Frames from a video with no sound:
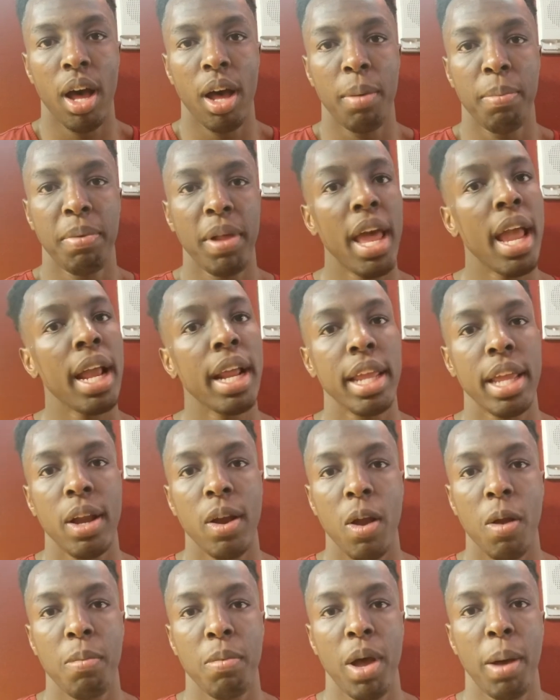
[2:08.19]
Playing in
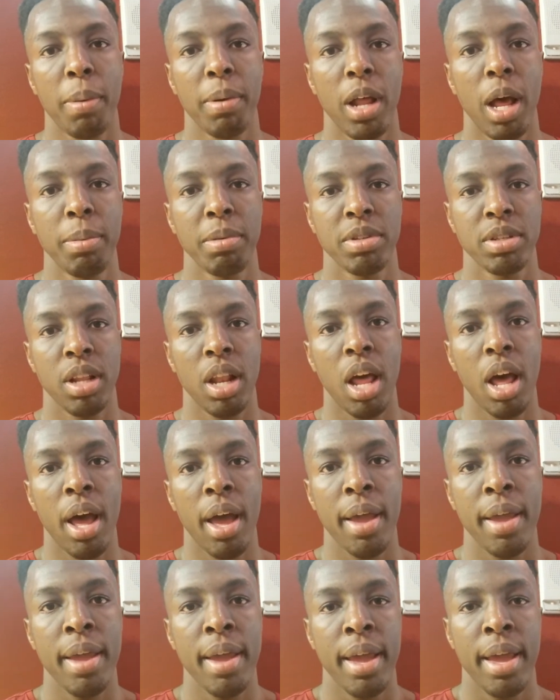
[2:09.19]
Europe helps us a
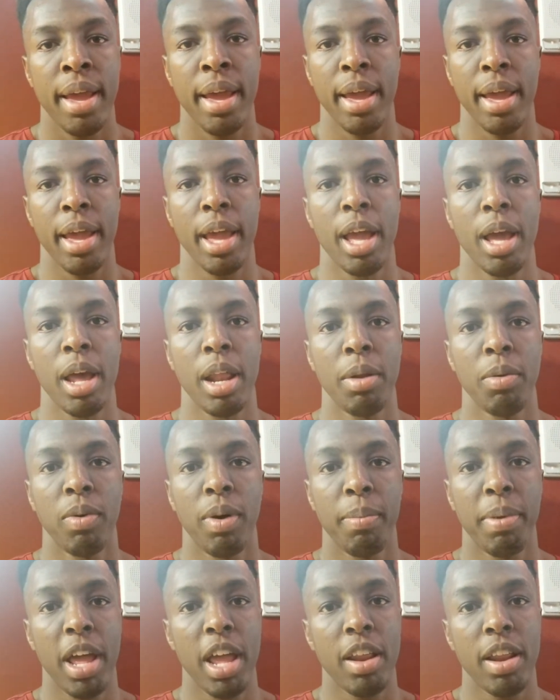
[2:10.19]
lot, and
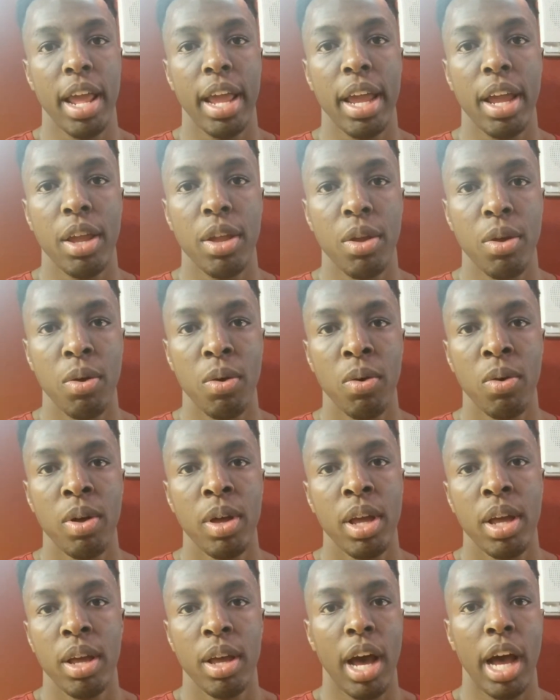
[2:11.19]
playing AAU,
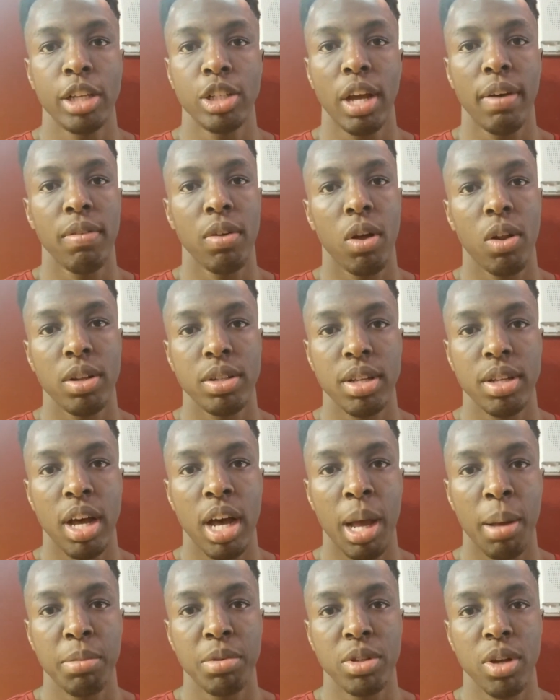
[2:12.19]
I travel all the
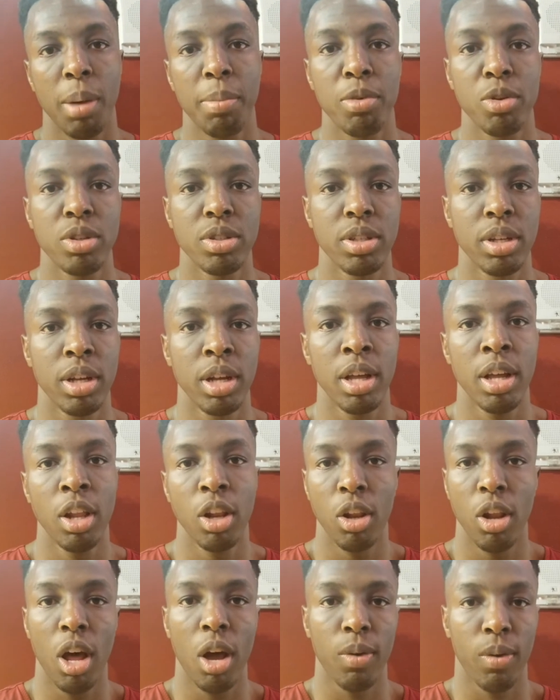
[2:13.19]
time, so I'm used to
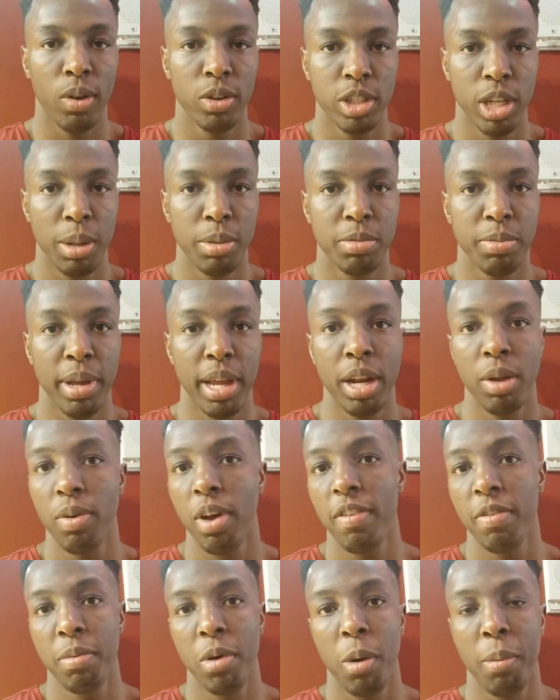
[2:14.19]
long road trips, playing away
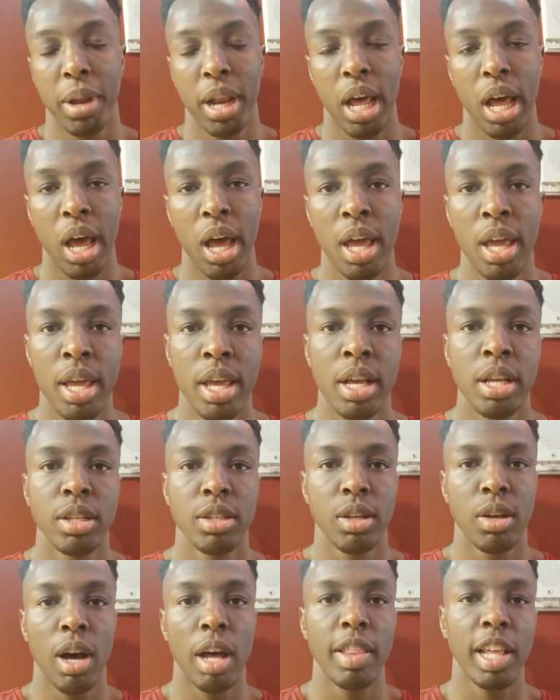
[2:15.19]
from home a lot.
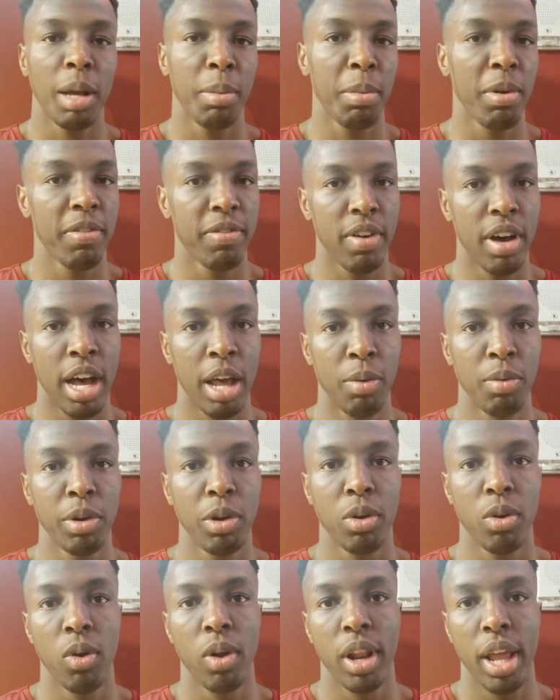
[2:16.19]
So I think I'll be fine when we
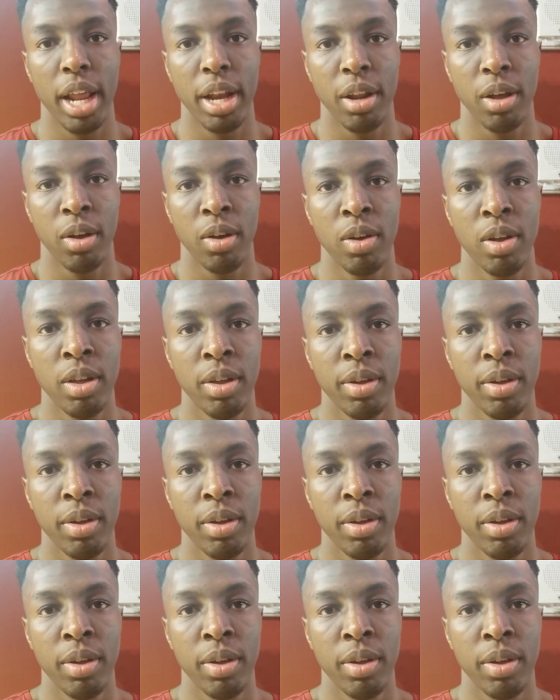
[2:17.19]
go to Orlando.